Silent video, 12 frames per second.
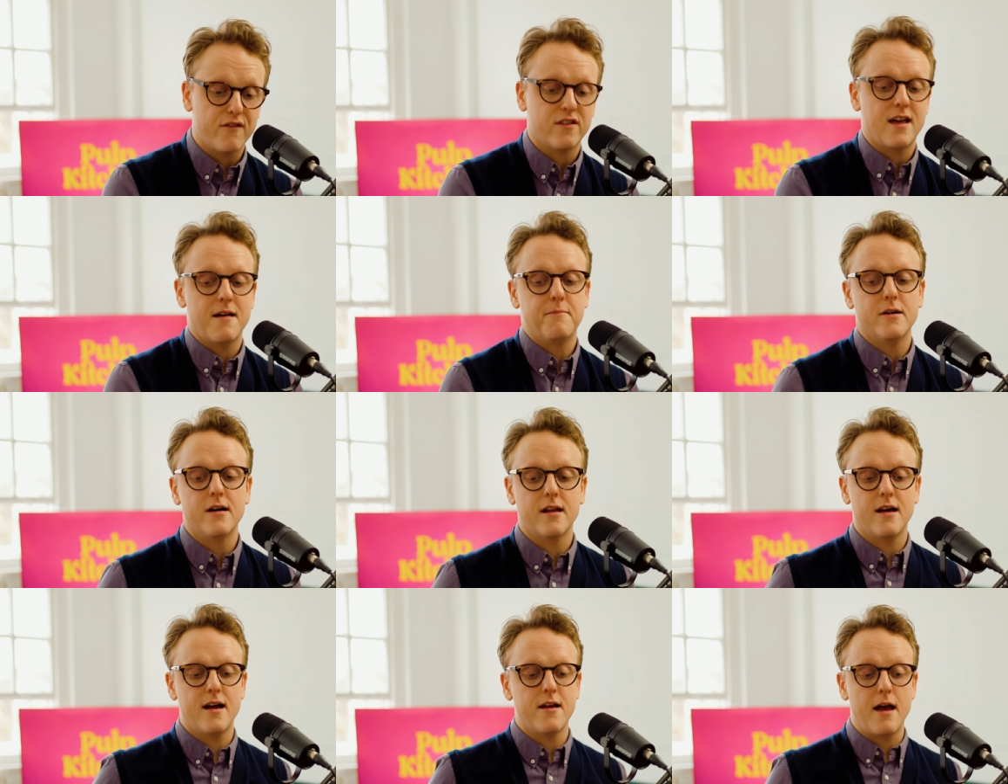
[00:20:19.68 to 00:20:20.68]
out for that.
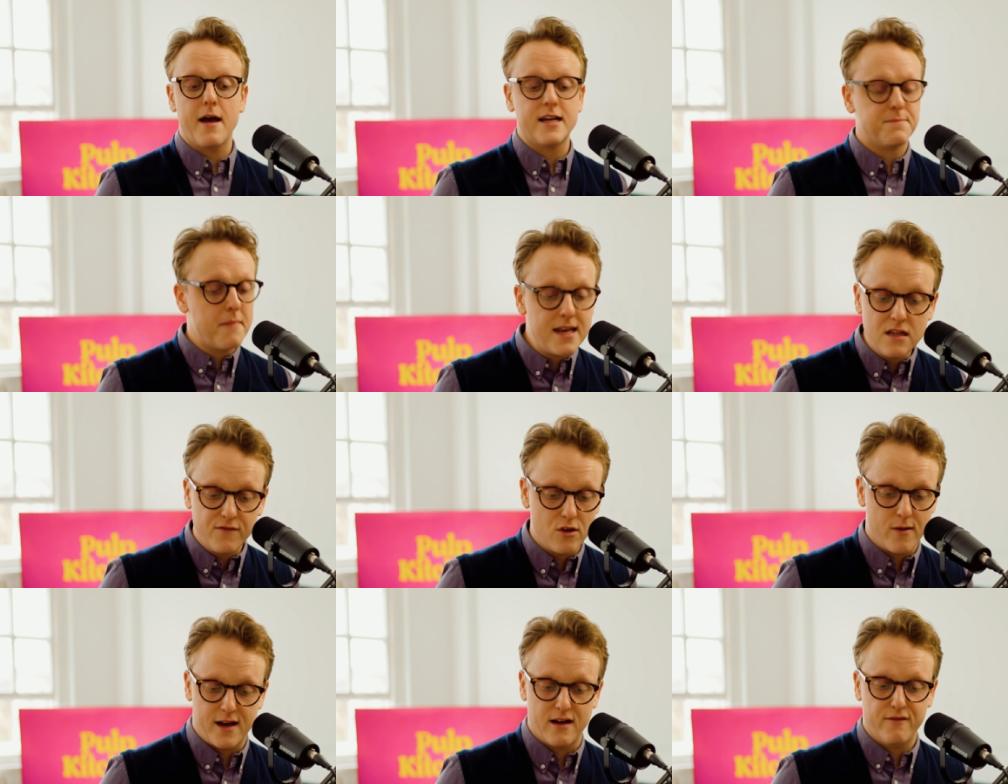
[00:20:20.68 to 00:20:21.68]
But as many of
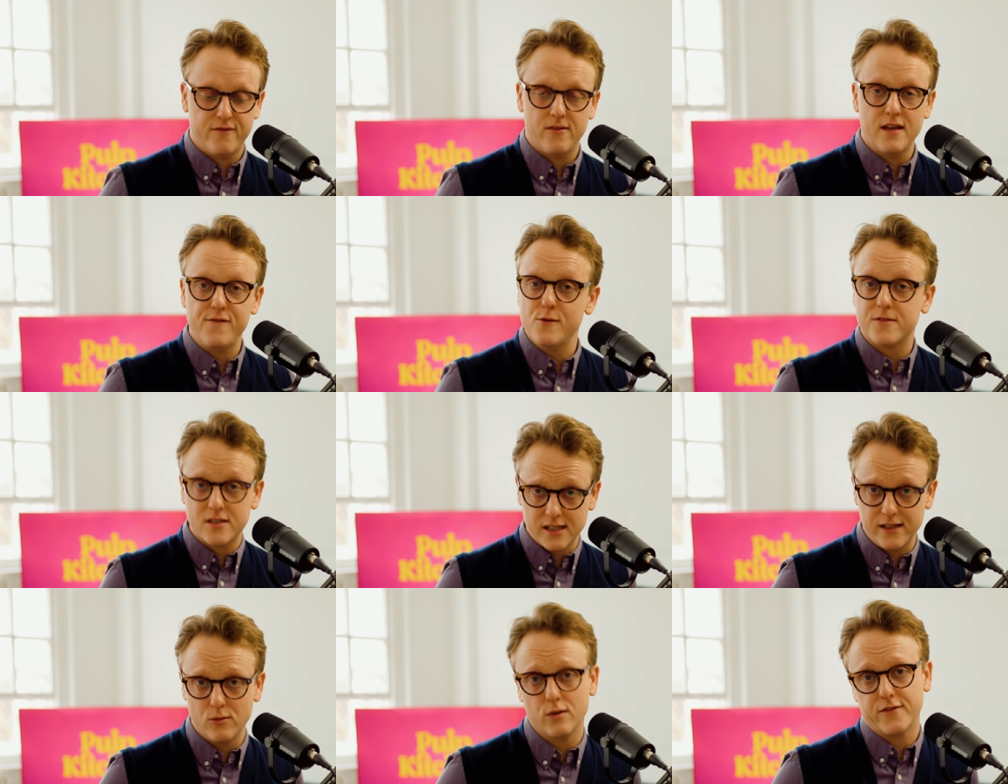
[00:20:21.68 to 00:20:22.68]
you have, if you've
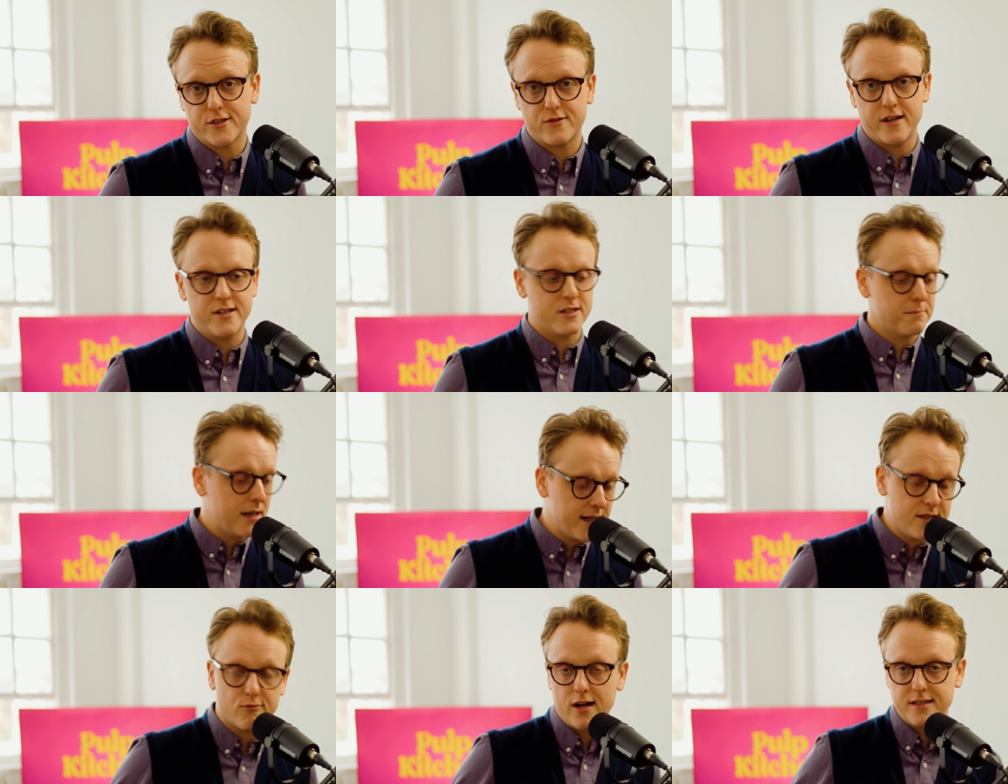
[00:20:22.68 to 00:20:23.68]
seen All of Us Strangers,
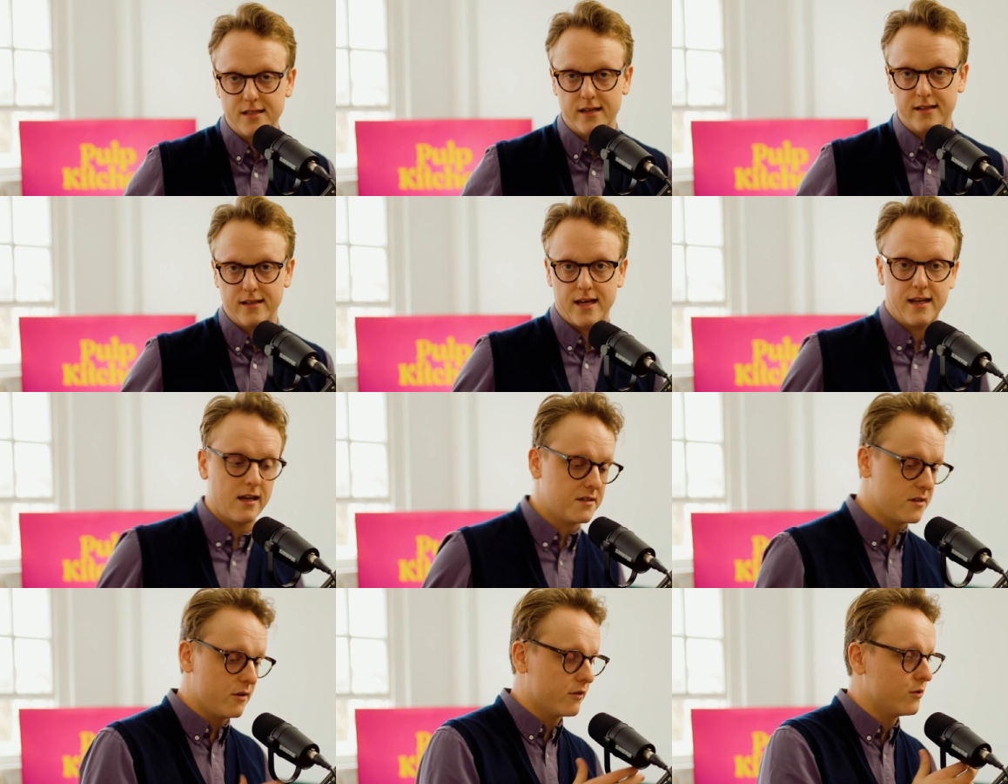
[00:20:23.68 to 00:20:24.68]
please write in and let
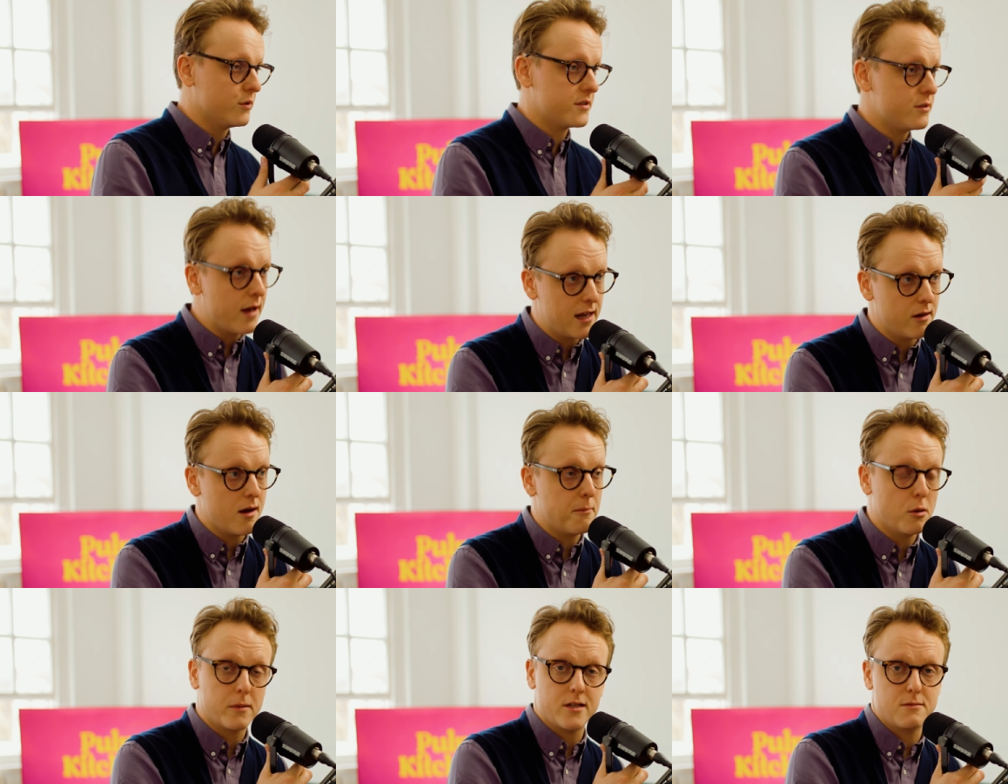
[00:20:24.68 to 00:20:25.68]
us know your thoughts to
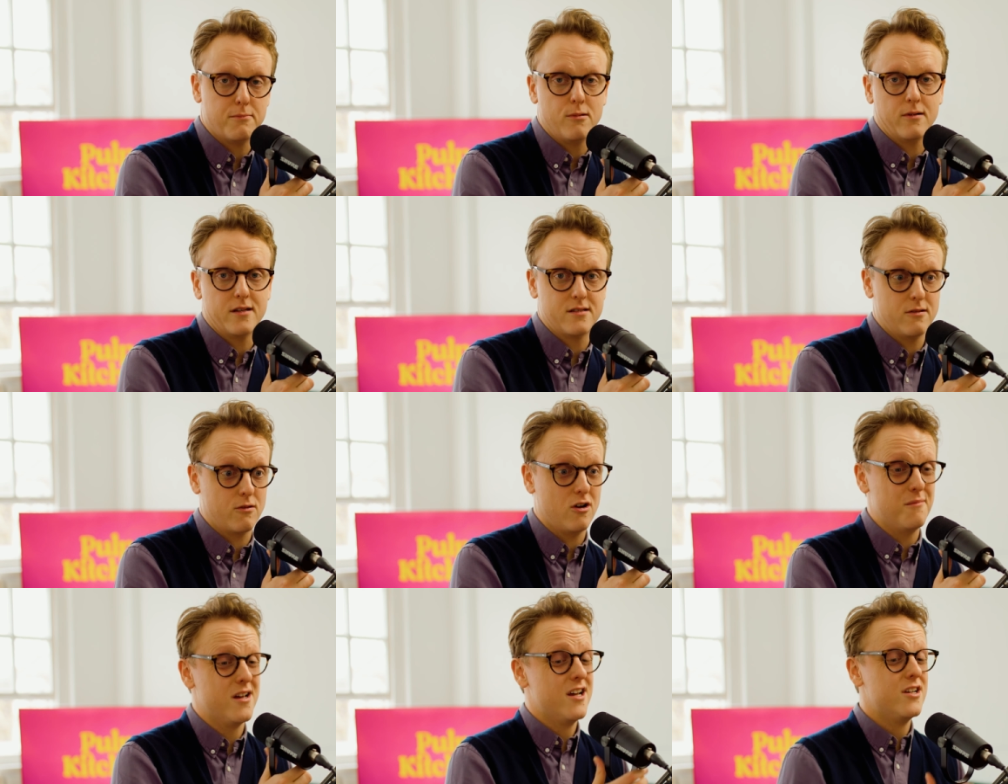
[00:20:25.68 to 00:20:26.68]

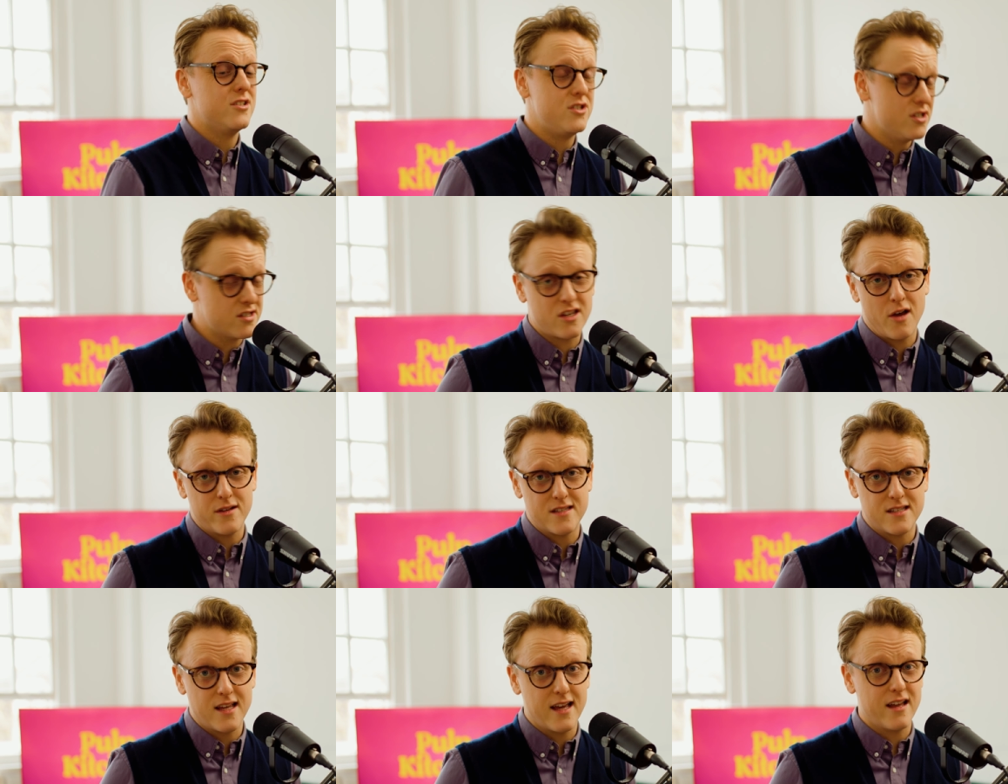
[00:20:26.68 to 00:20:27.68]
hello@pulpkitchenpodcast.com. Just go and
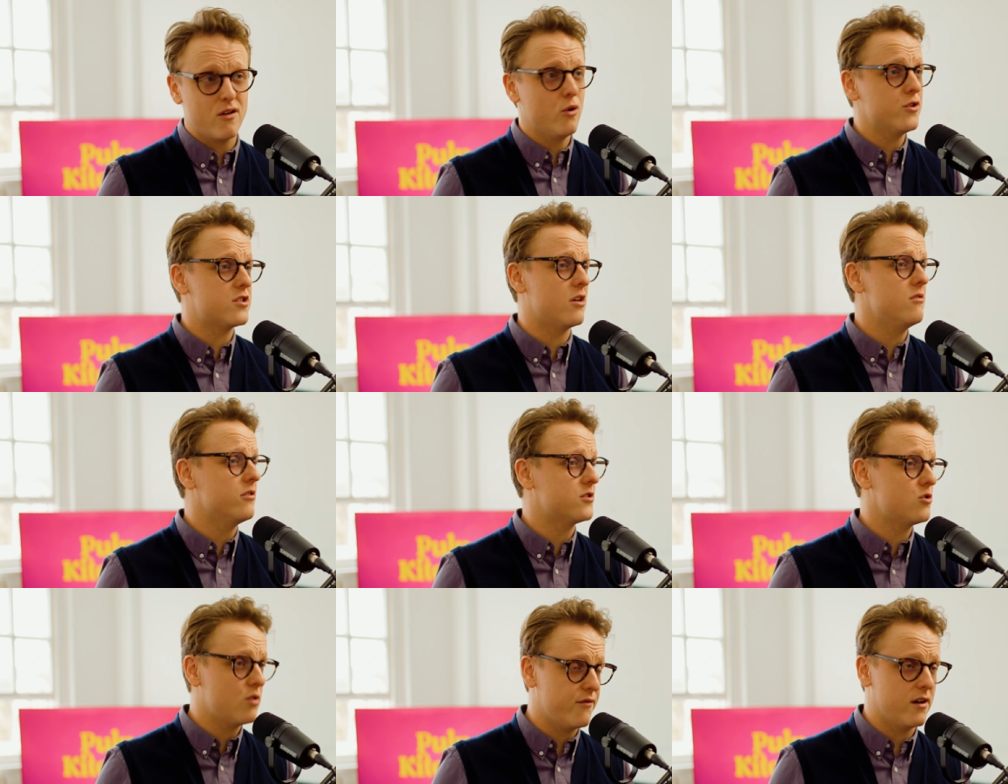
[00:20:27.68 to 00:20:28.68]
see it. Yeah. Also, not
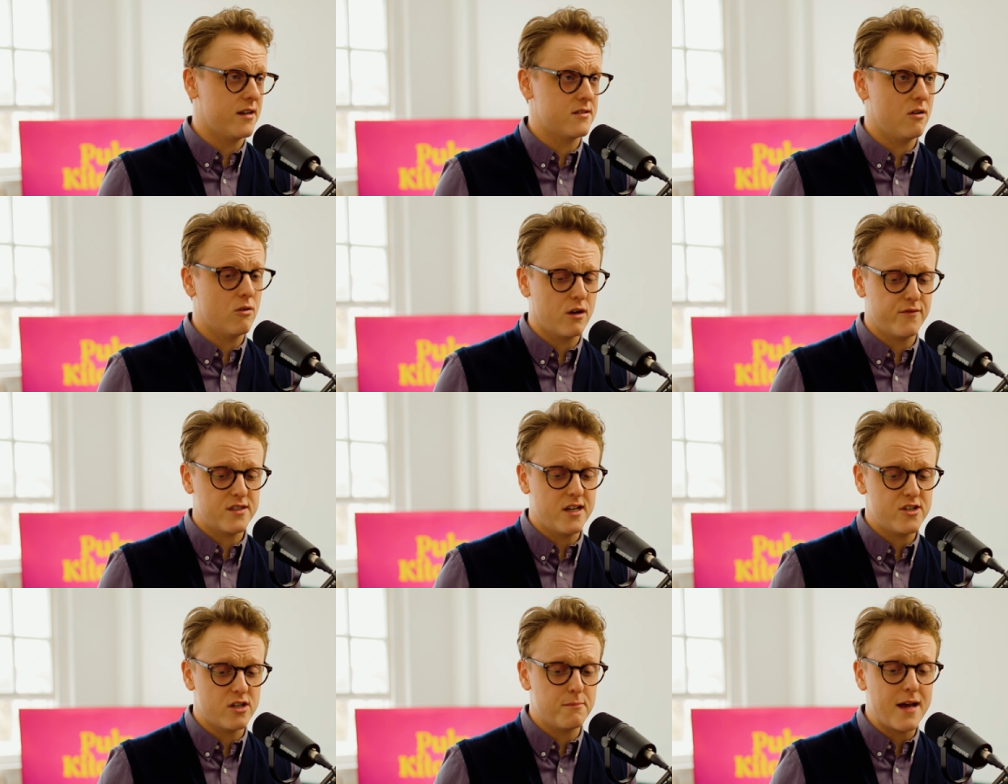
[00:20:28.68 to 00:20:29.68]
to trivialize the whole
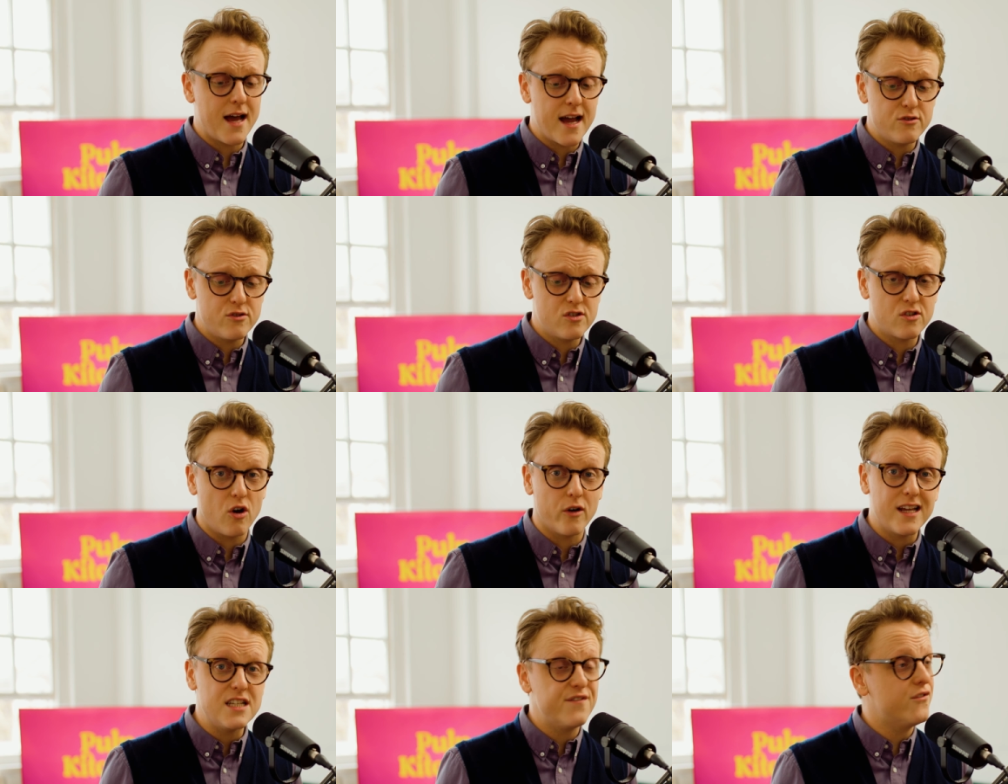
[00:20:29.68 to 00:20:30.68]
conversation, but Andrew Scott
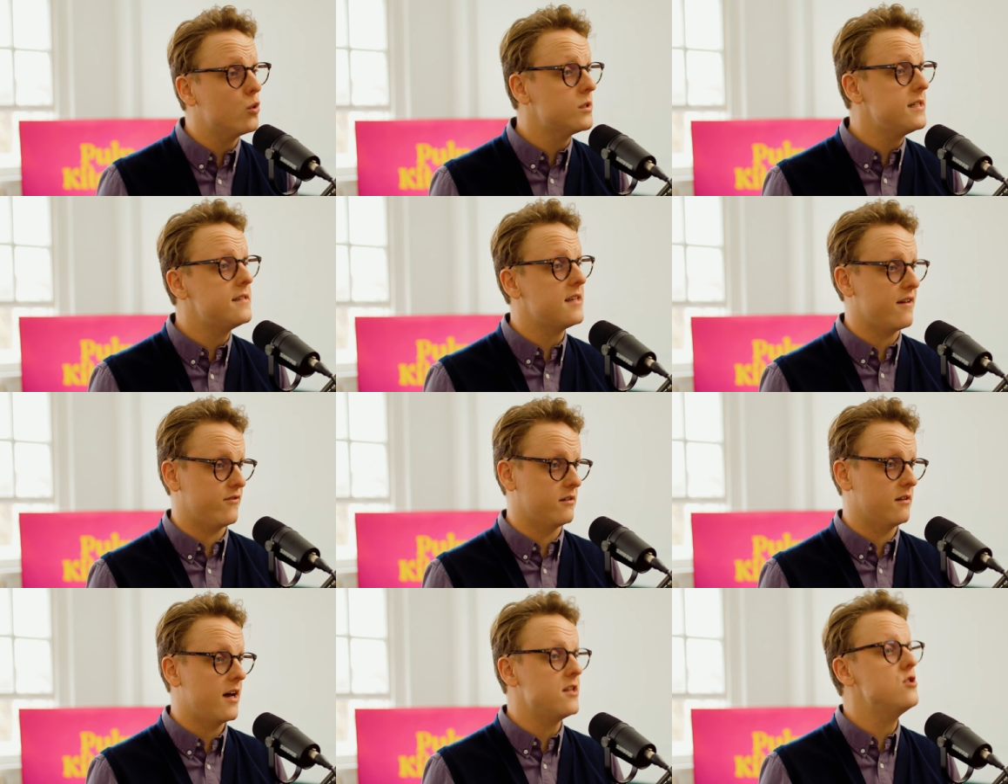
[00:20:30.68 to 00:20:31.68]
is
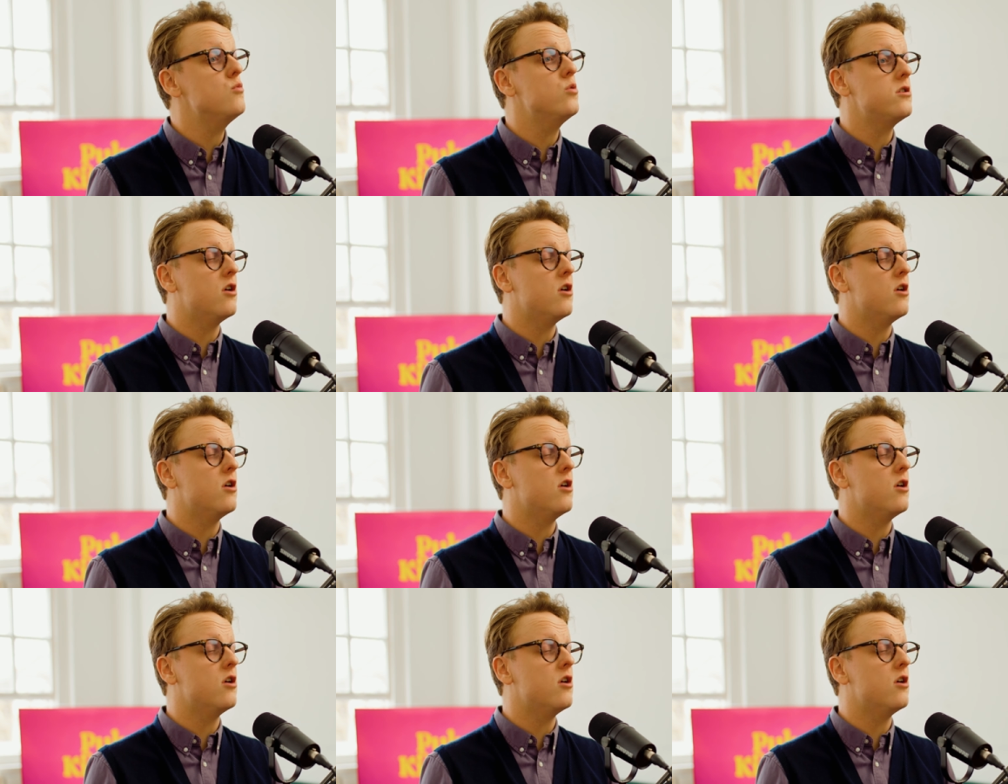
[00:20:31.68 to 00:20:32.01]
47, and you would